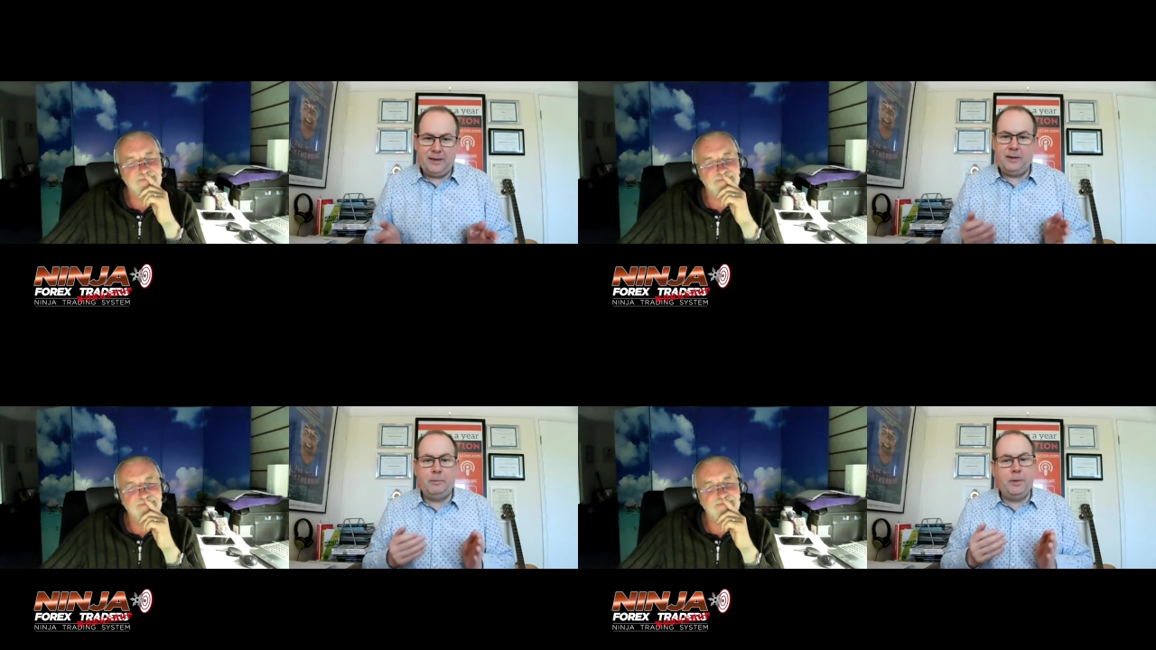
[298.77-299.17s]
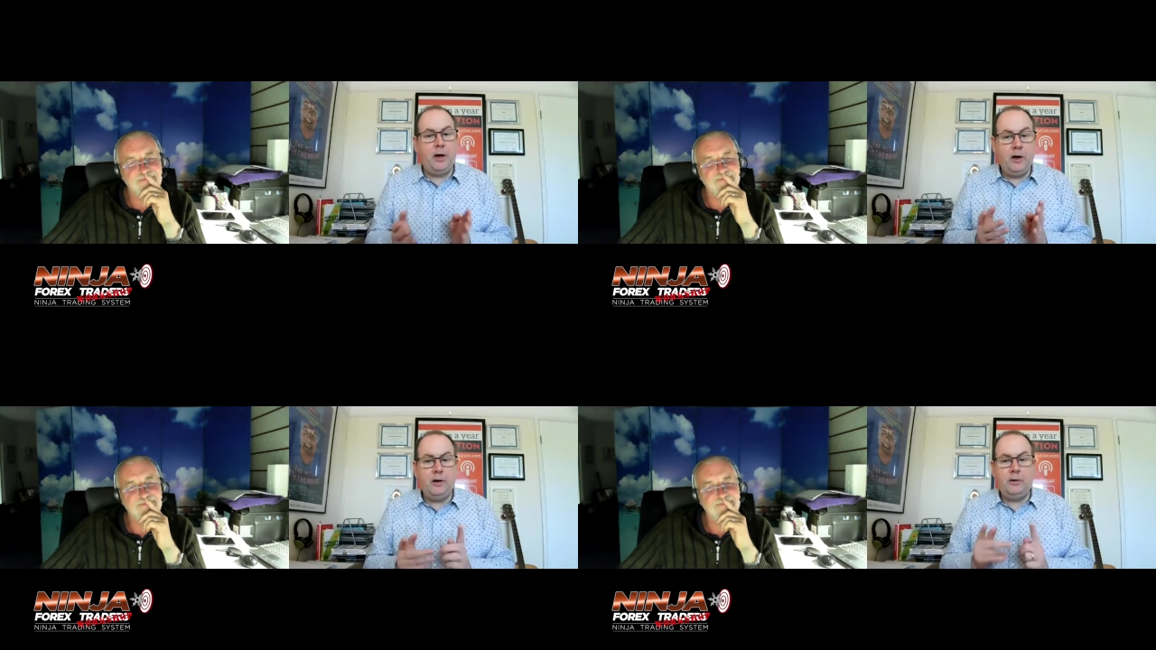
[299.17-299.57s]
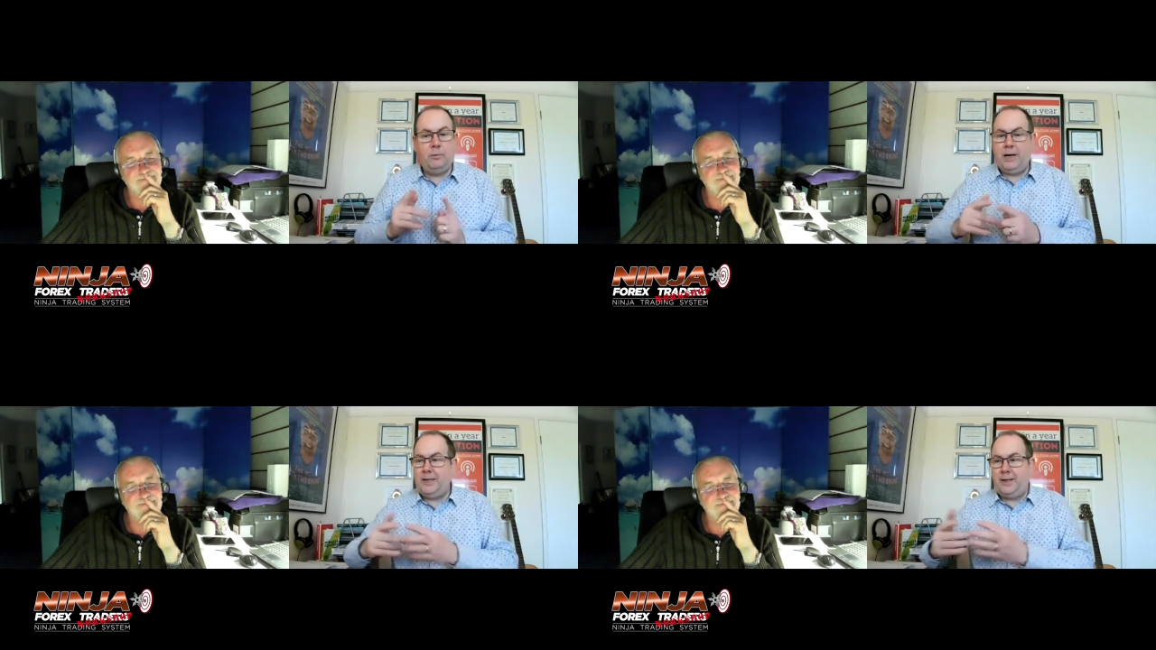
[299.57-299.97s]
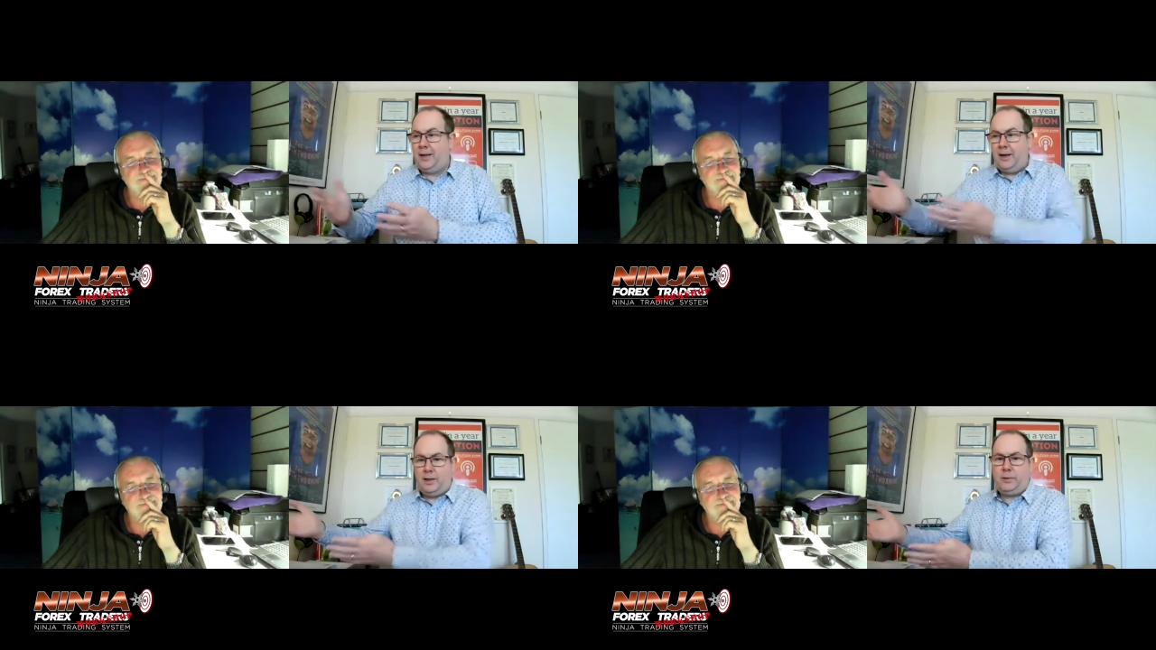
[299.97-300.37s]
Speaker 1: and it, but where did
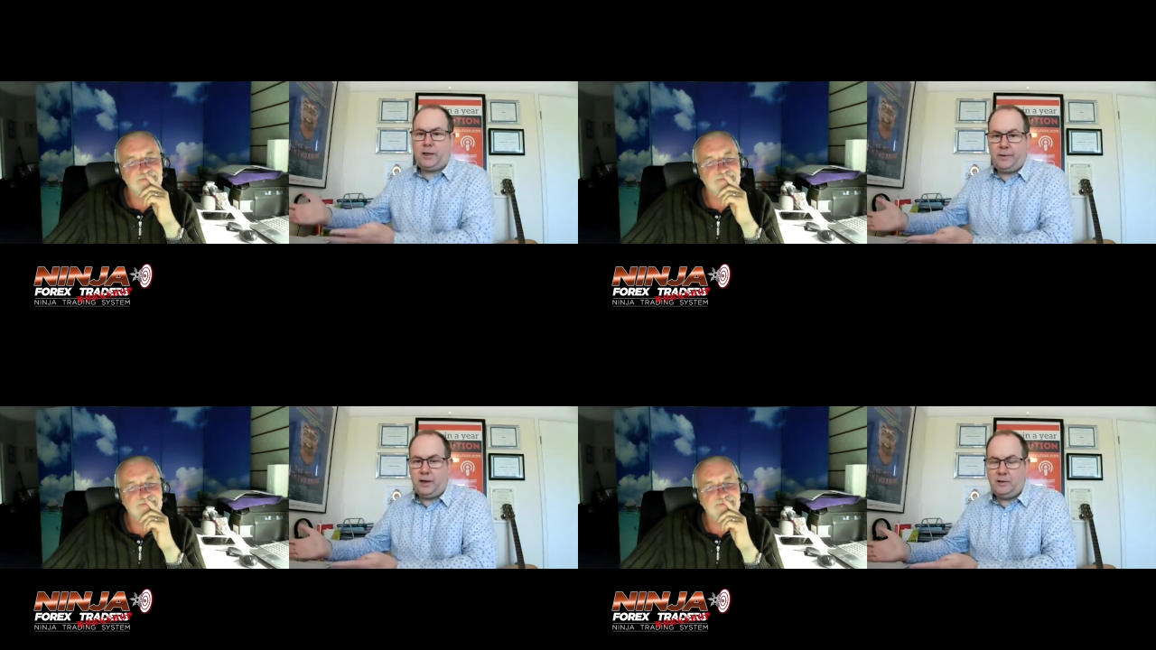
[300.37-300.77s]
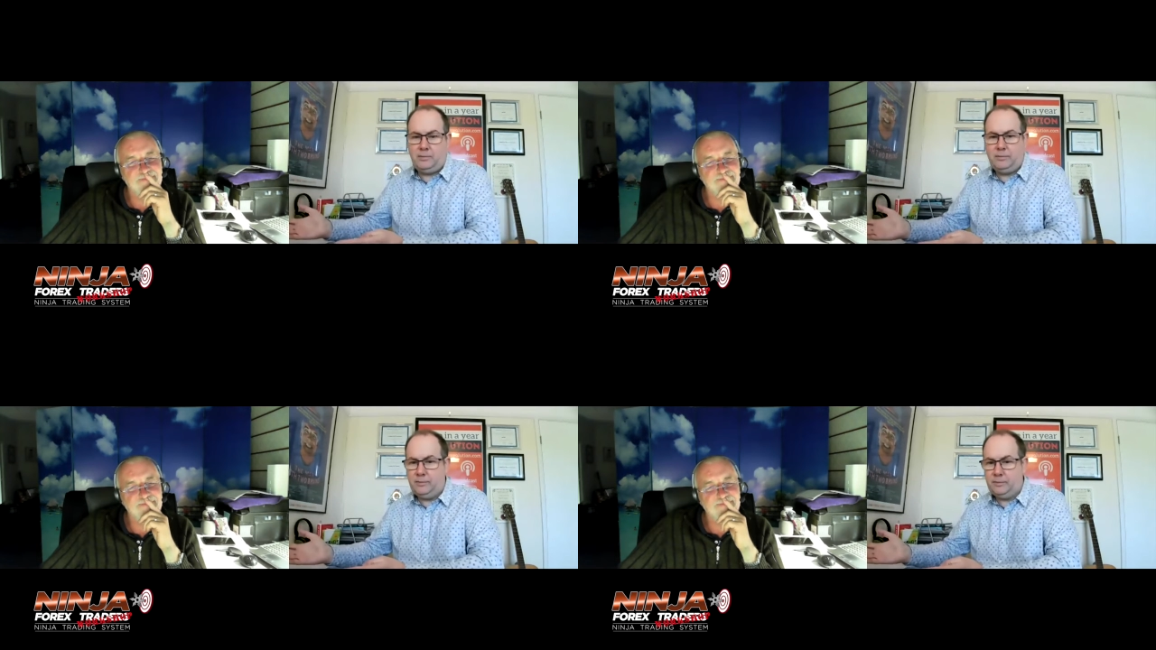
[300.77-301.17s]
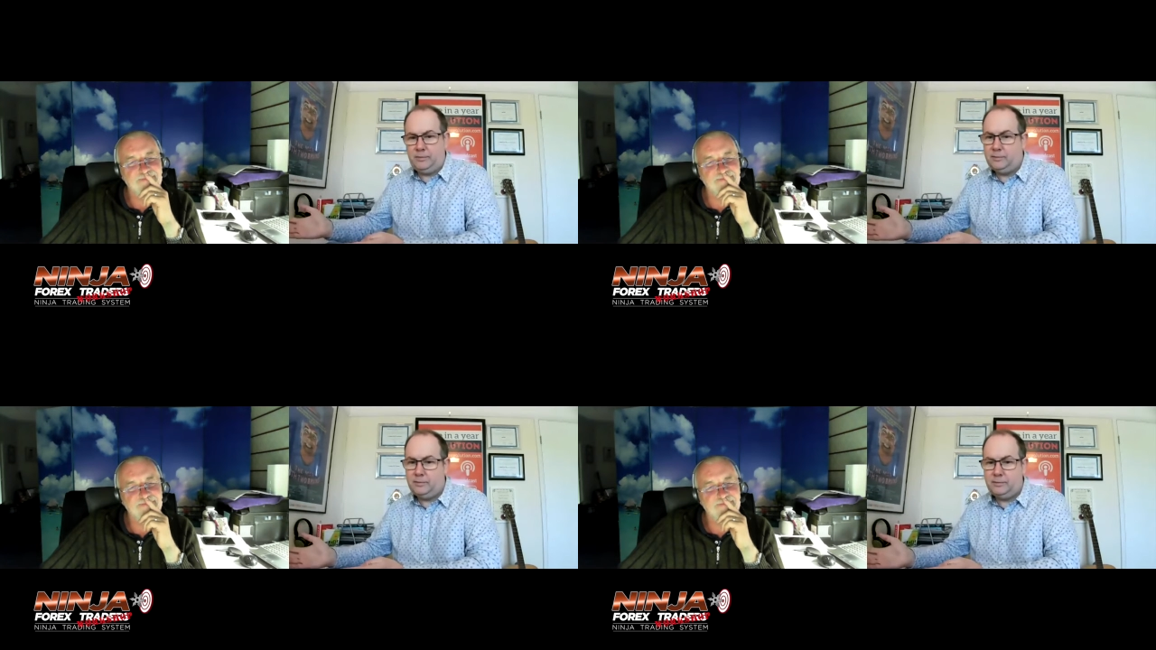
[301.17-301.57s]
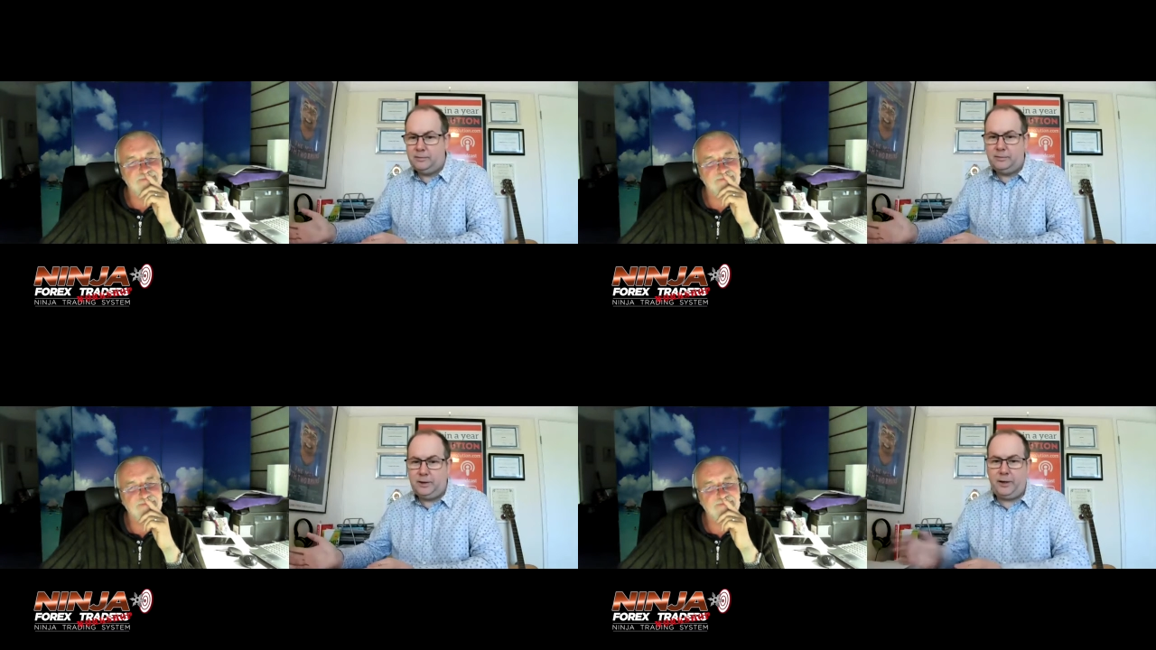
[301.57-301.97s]
I go to ask for help?
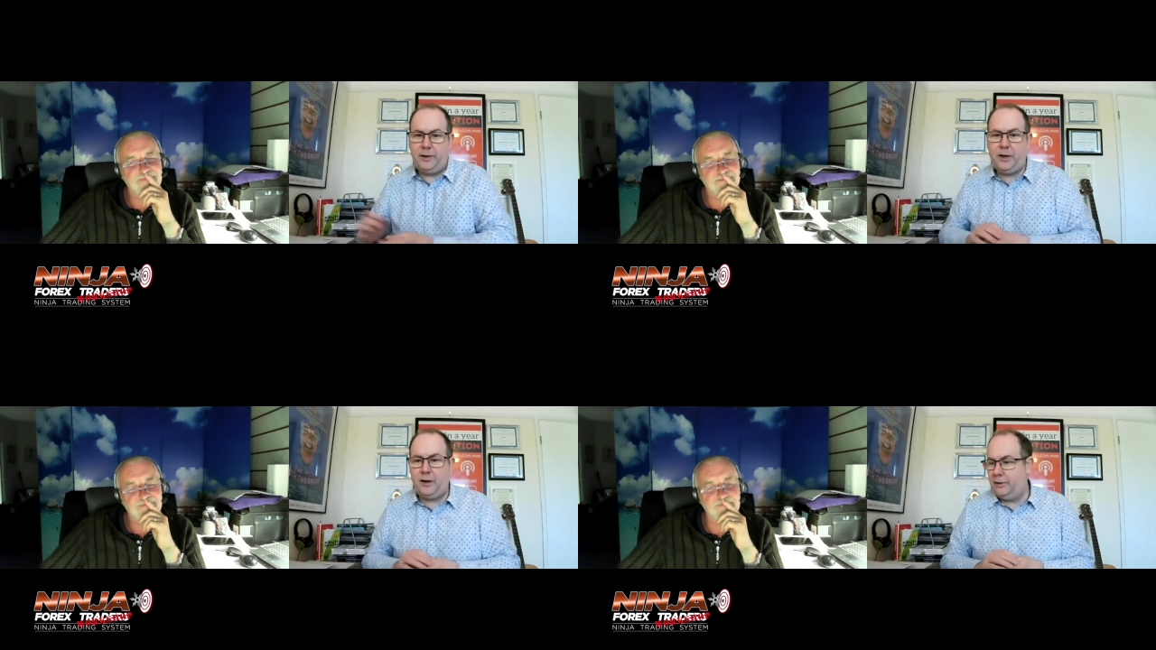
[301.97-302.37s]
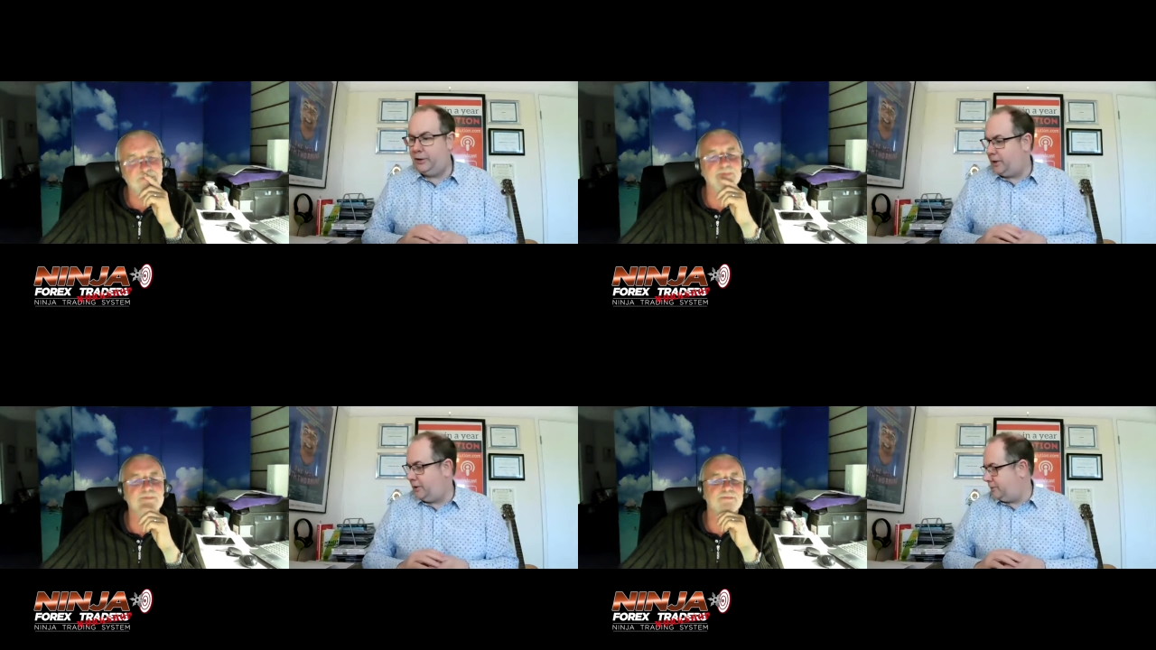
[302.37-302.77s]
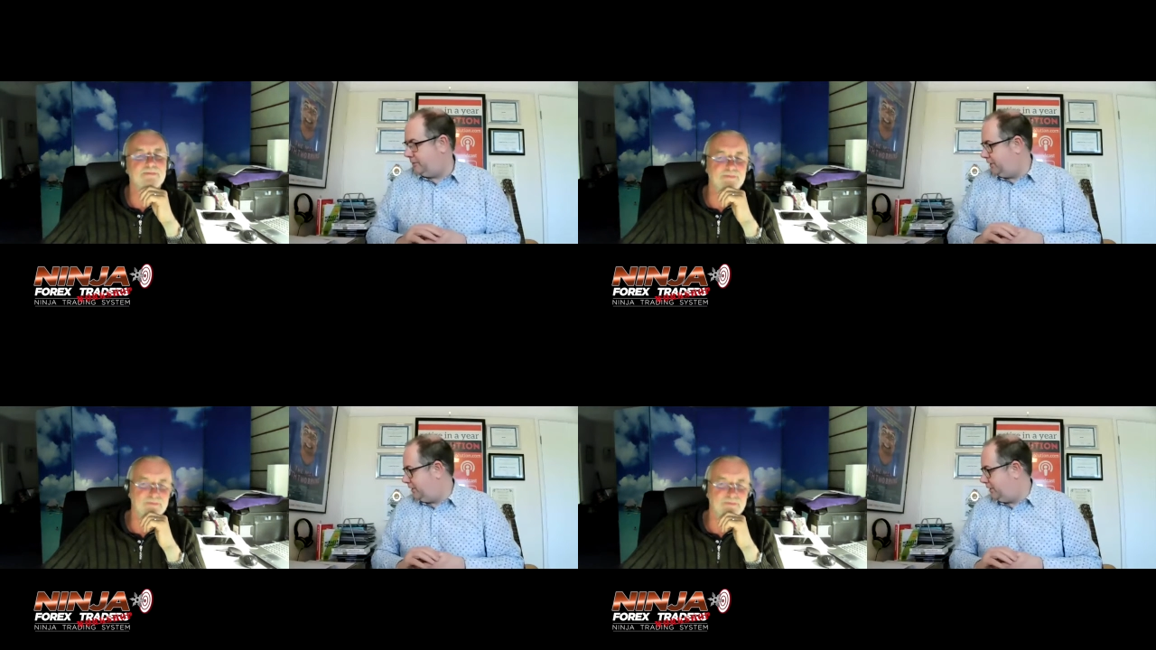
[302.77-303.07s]
You know, you can't, mm. you hmm. can't,